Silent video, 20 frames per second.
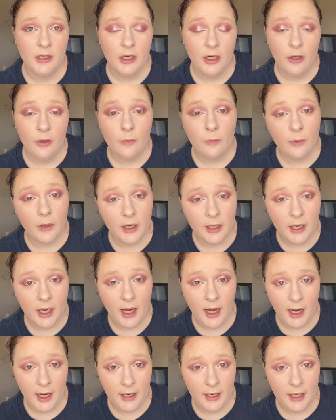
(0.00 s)
one
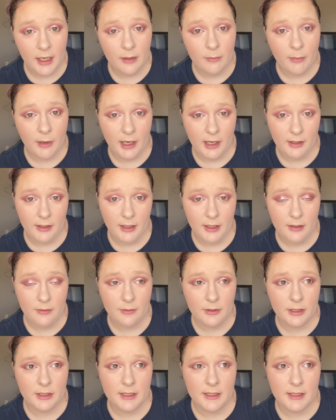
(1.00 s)
high-end palette,
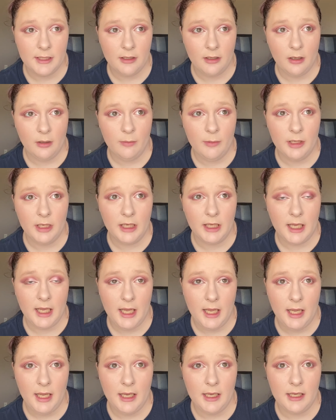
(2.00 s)
which is the Urban
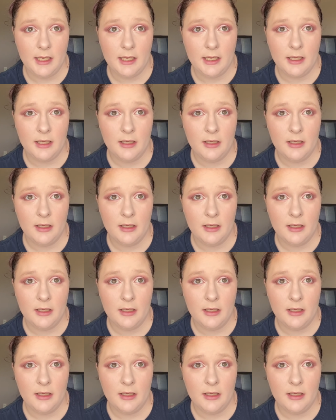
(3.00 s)
Decay.